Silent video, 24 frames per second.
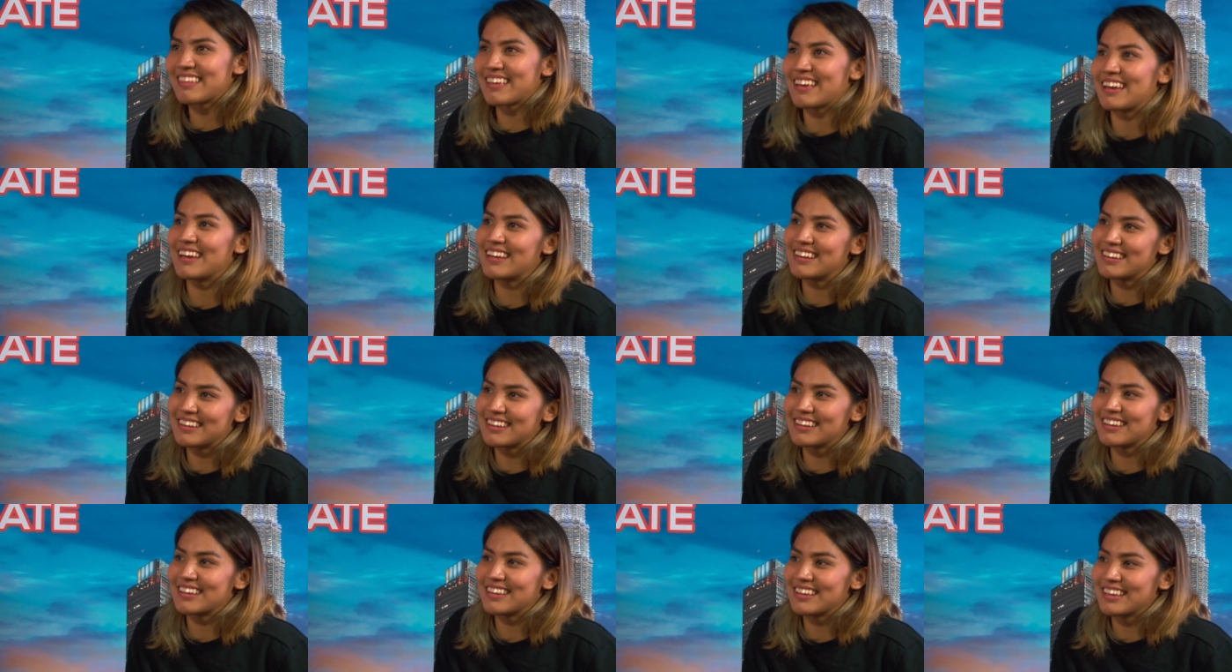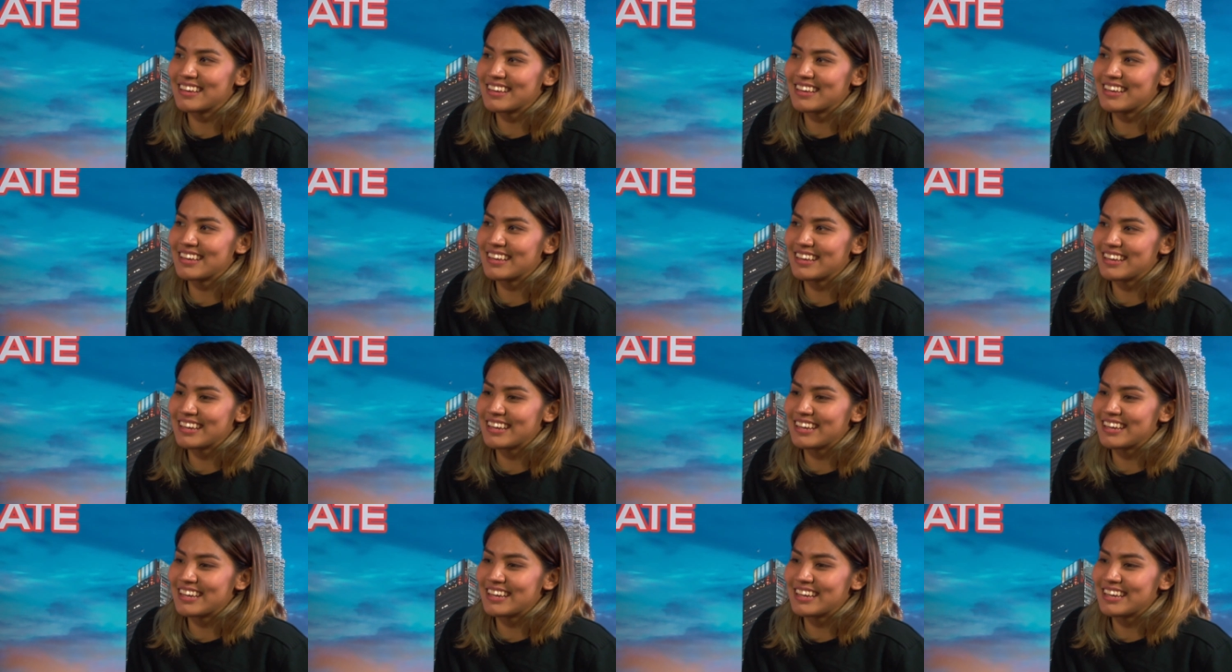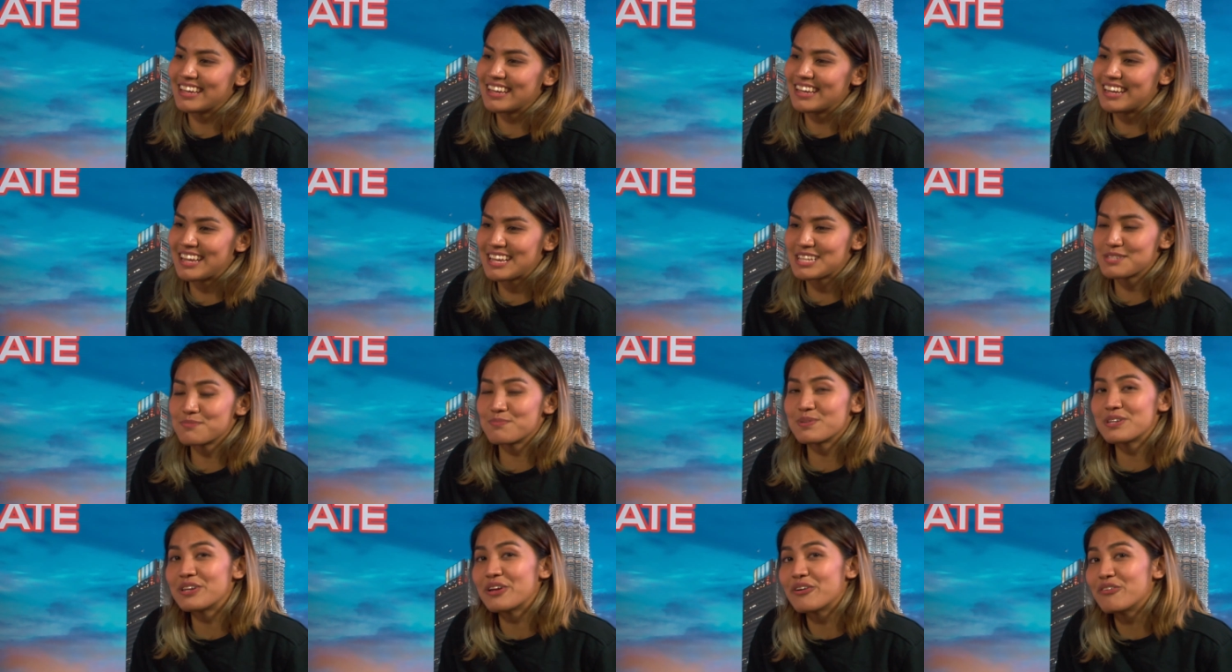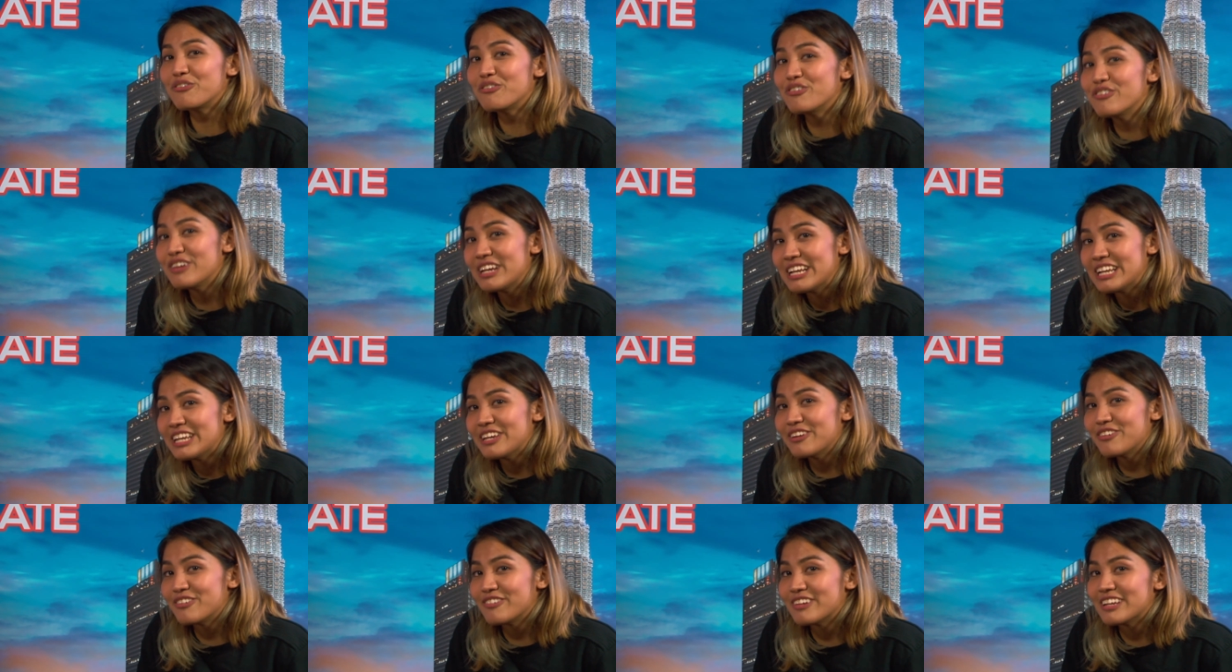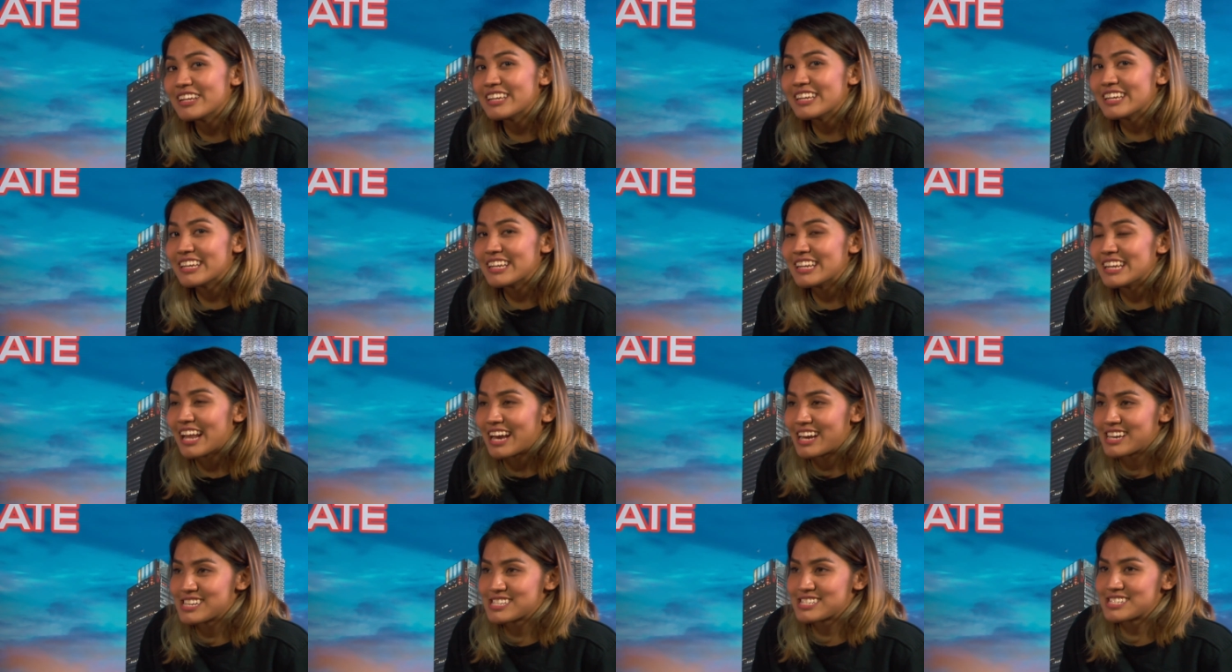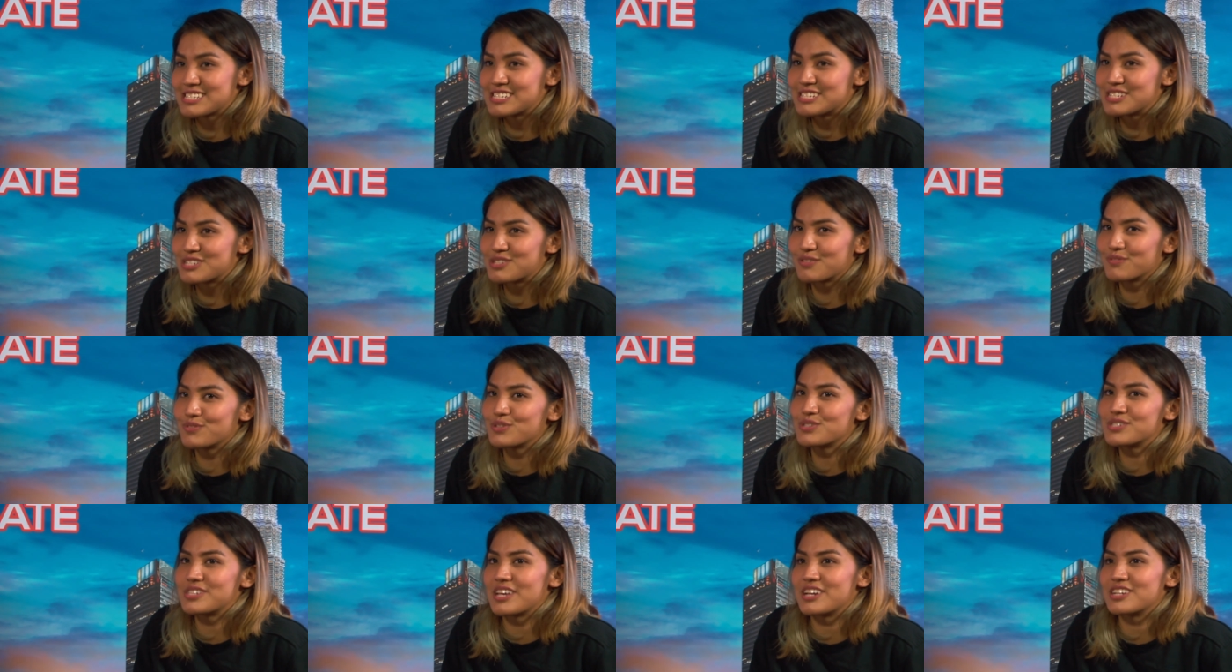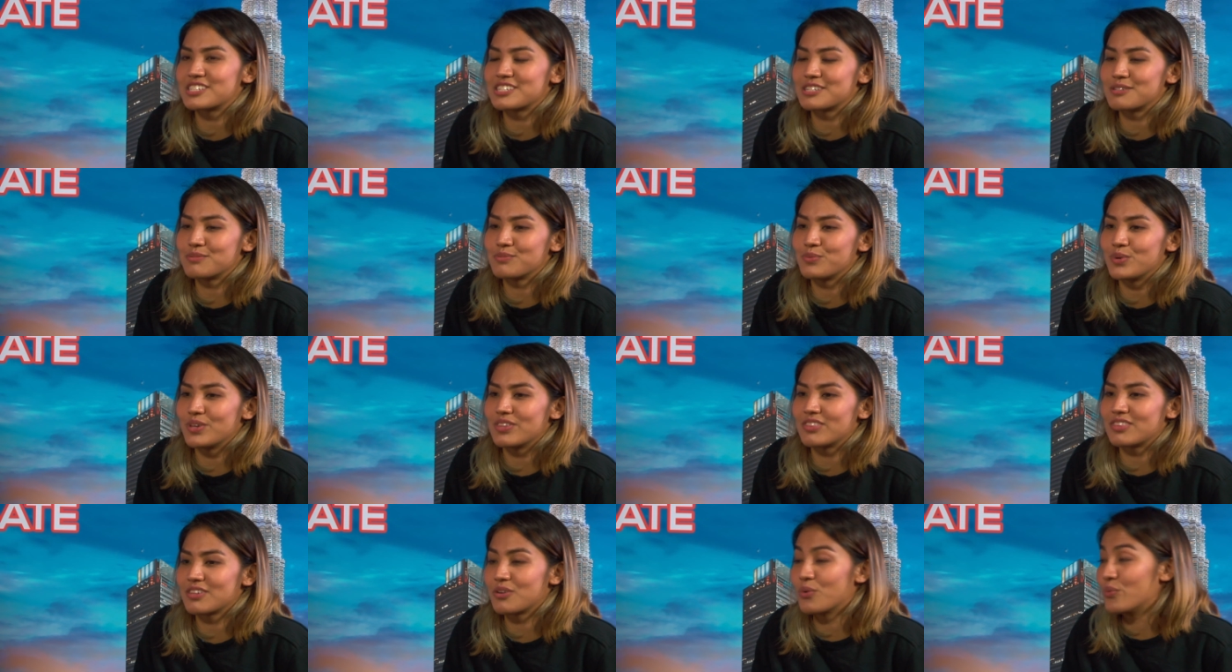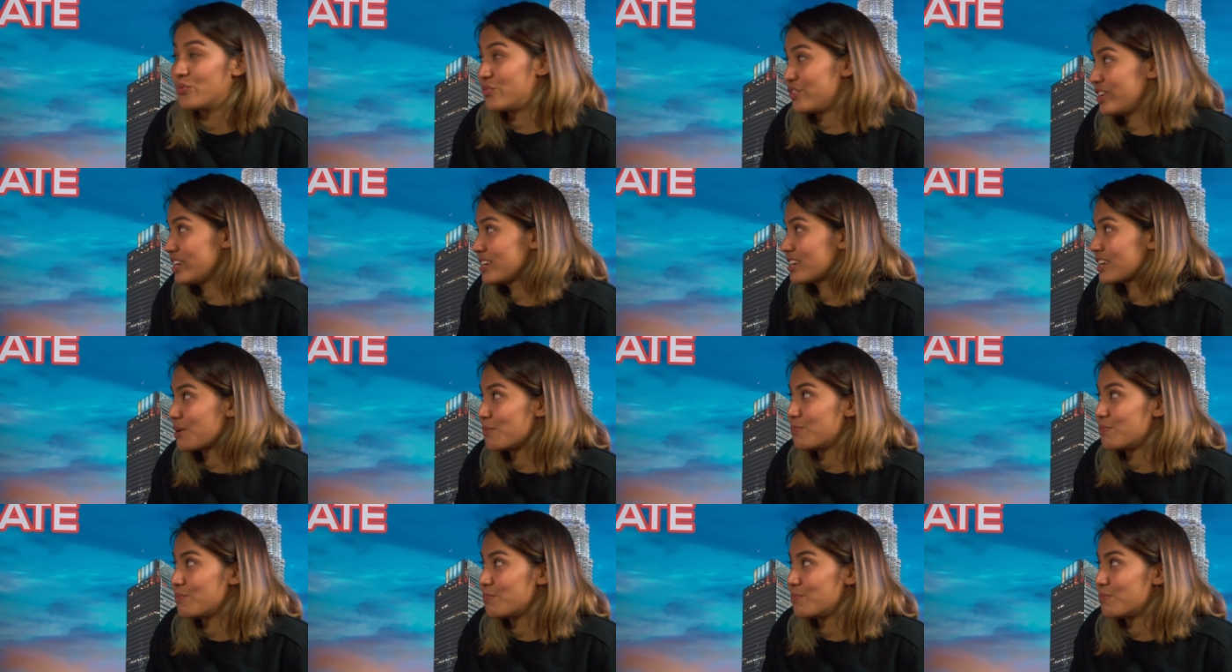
that it has been a really, really nice interview session with Vic